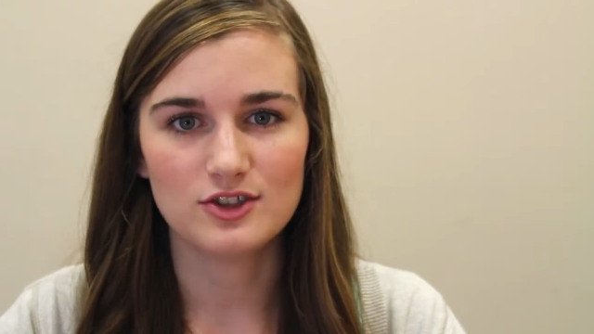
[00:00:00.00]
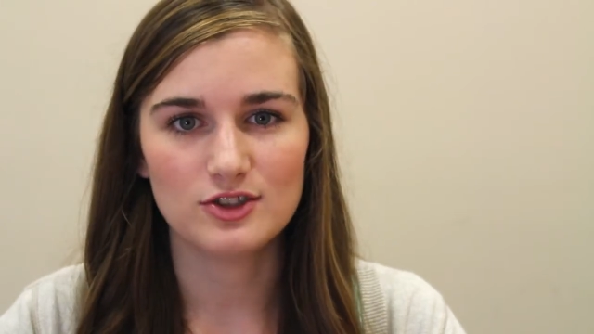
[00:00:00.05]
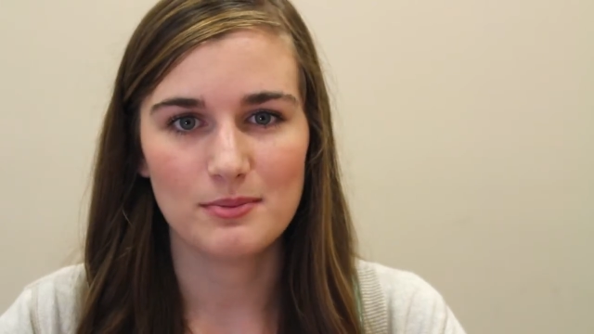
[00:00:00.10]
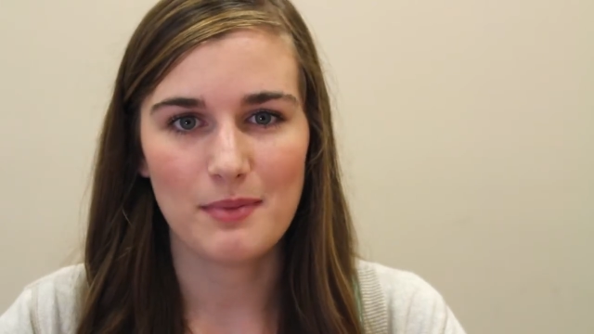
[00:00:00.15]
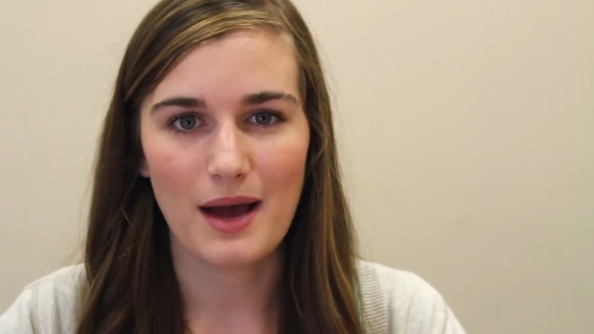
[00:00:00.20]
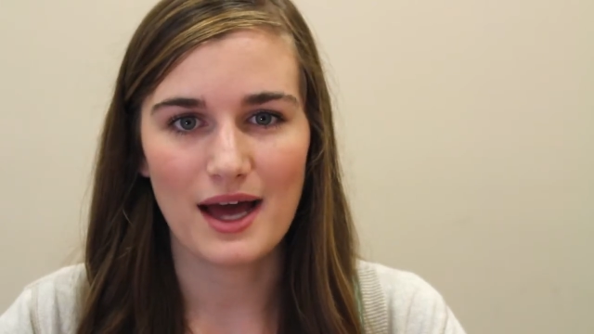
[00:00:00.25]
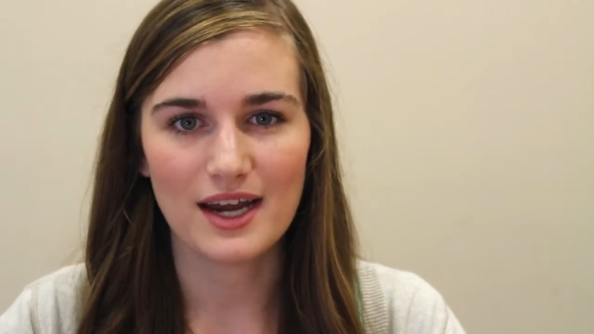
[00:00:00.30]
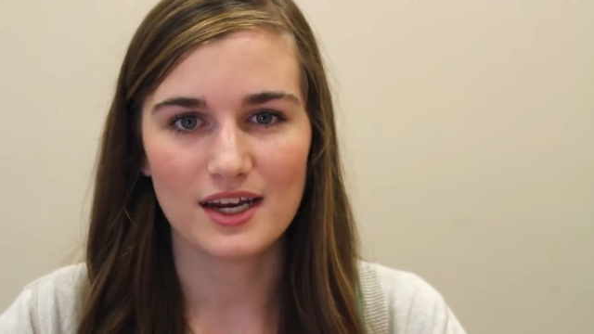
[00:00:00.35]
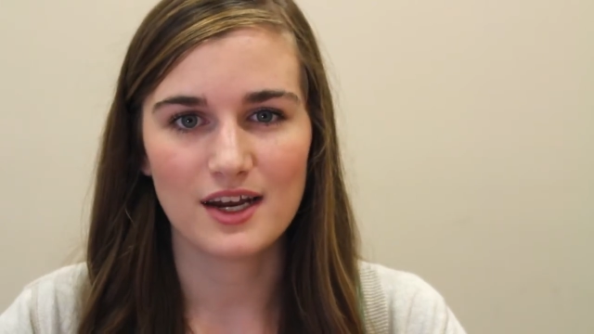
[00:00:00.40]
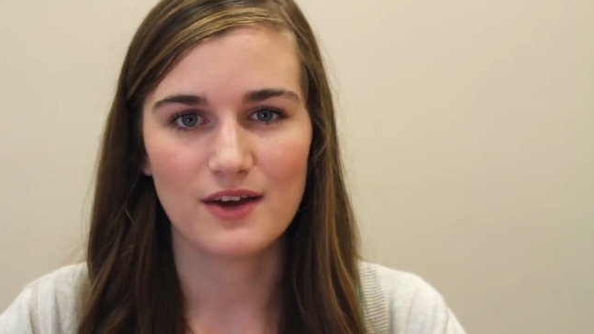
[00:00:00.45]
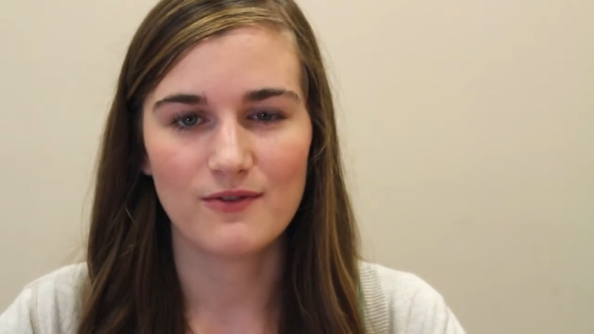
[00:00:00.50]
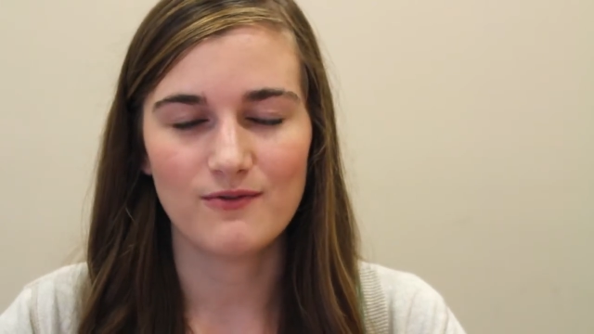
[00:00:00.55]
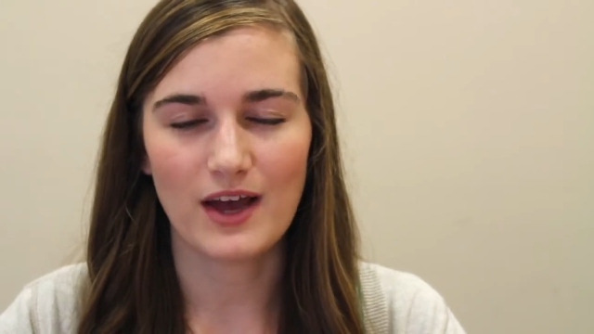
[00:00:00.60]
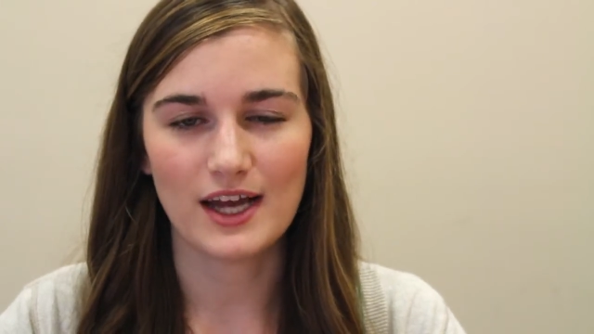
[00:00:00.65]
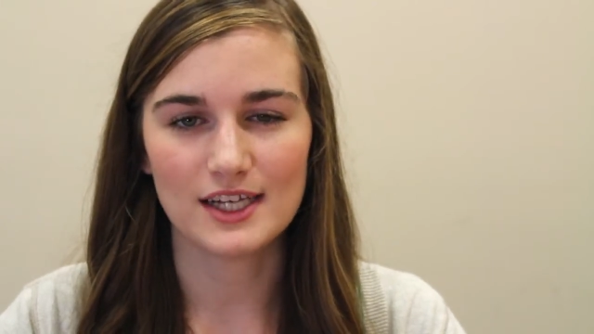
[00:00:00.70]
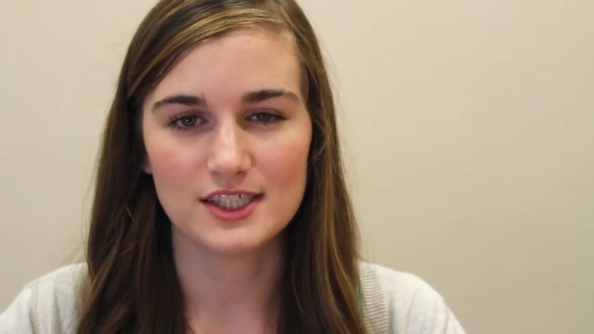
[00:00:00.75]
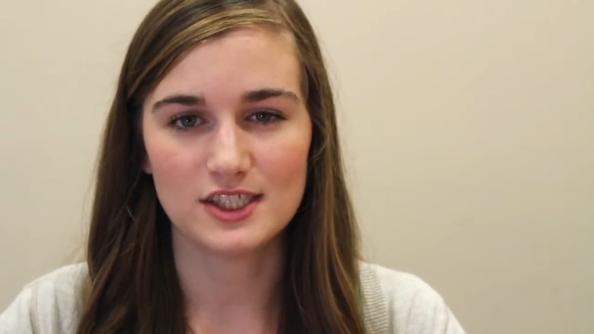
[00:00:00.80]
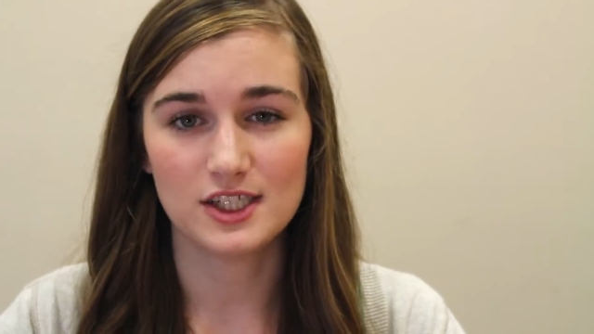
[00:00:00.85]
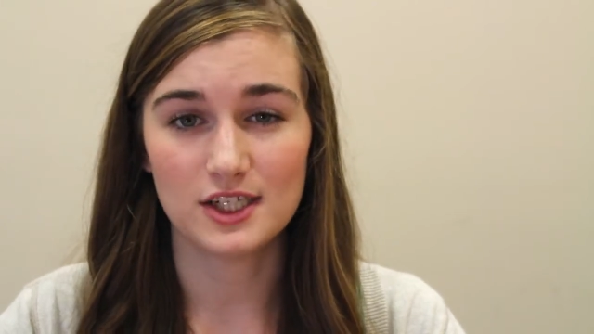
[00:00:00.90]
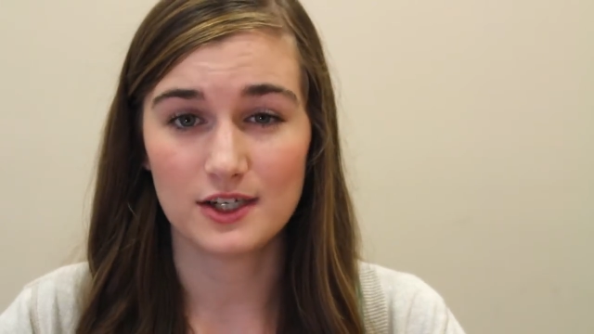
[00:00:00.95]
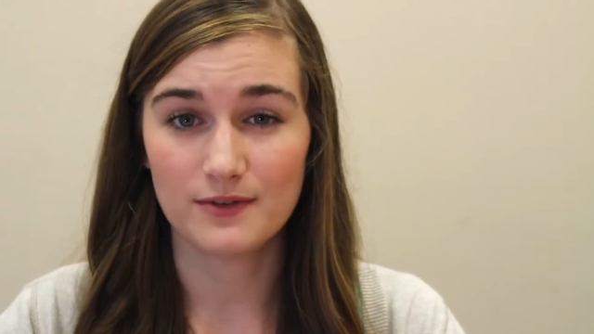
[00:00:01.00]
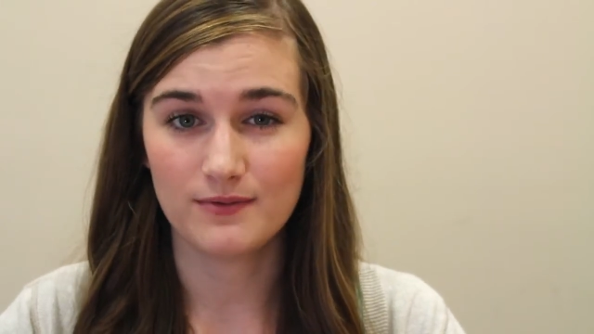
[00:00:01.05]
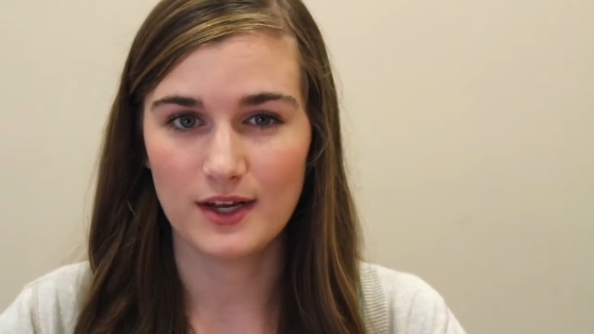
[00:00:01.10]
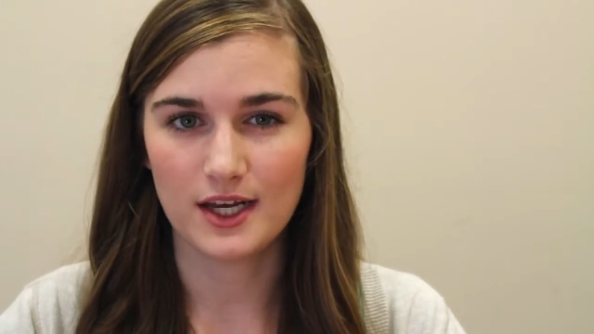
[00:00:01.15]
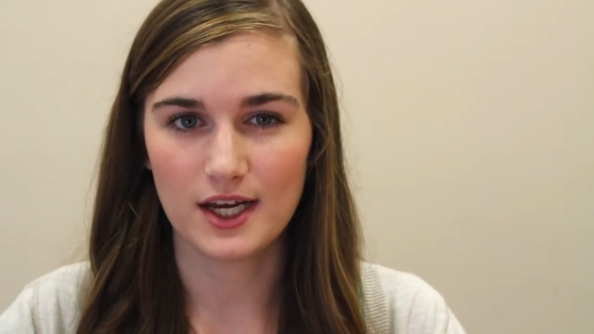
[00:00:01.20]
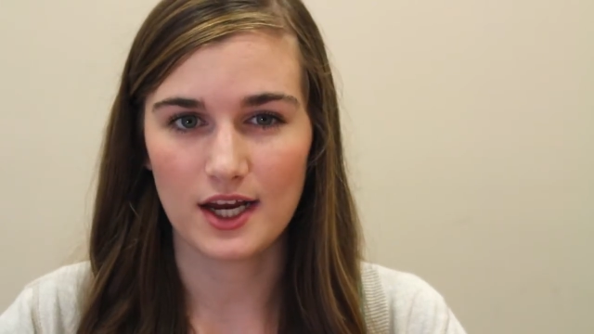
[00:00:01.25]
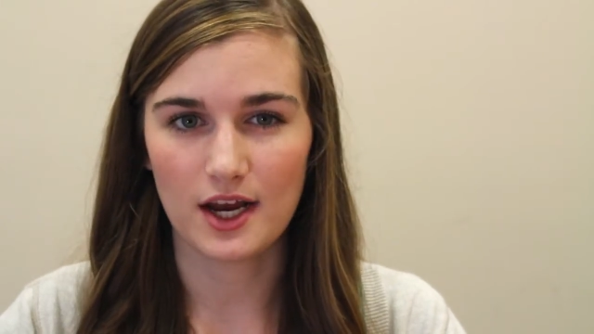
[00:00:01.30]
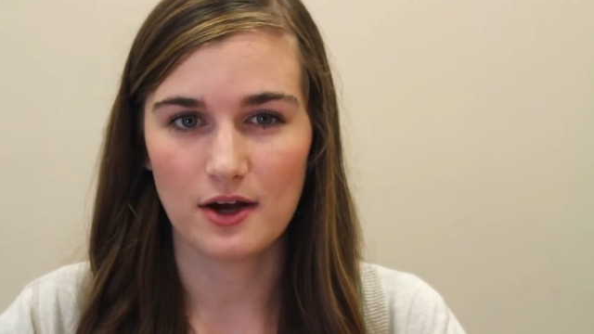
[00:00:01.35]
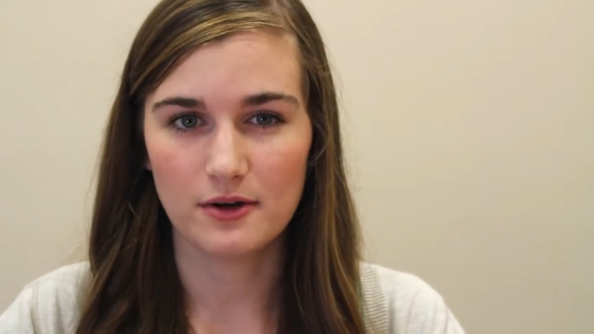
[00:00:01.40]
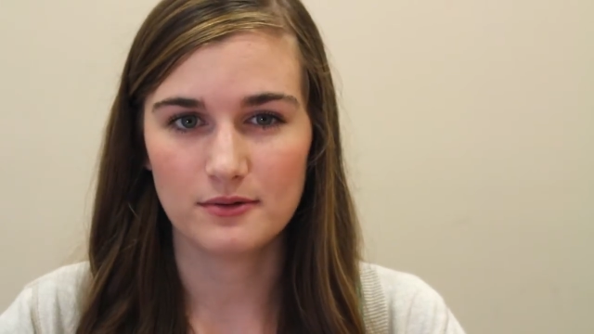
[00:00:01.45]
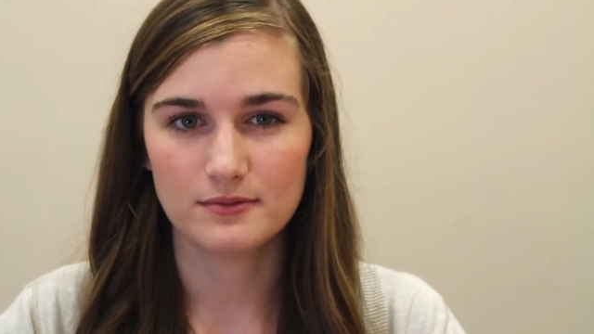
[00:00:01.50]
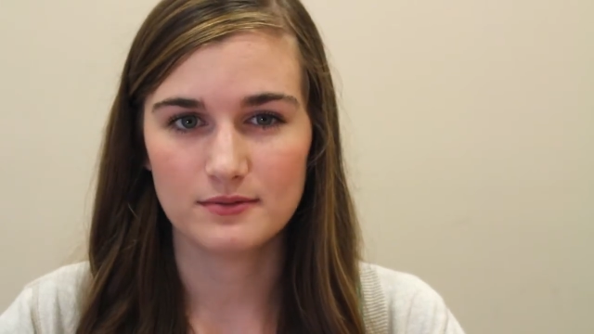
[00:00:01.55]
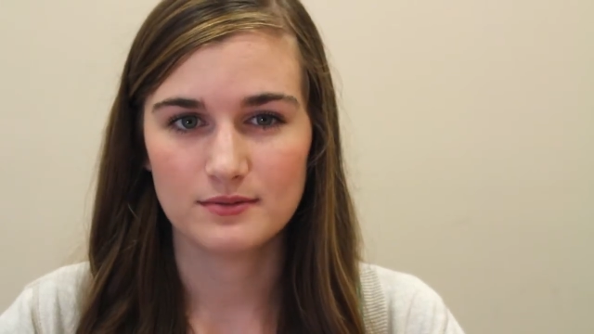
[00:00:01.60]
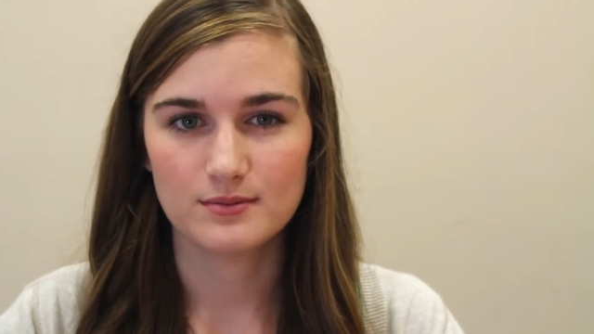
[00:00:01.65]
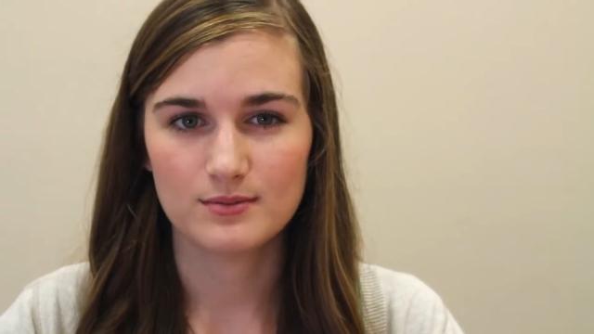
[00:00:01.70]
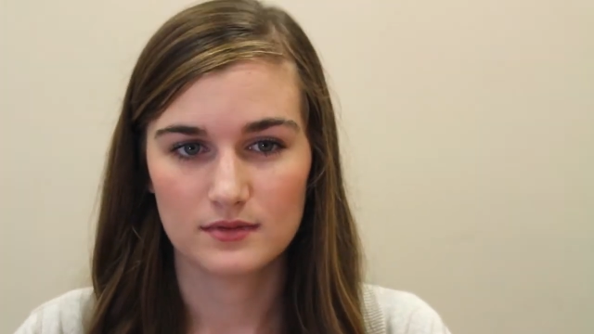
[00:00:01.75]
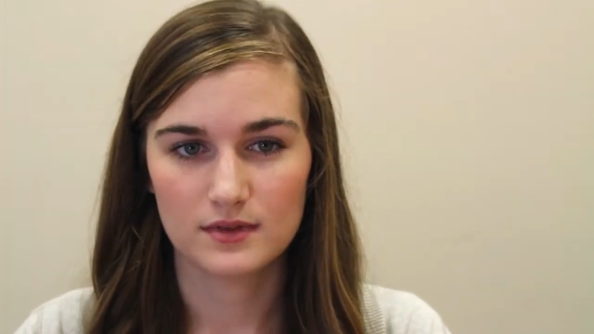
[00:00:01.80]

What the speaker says: dramatic effect to your video.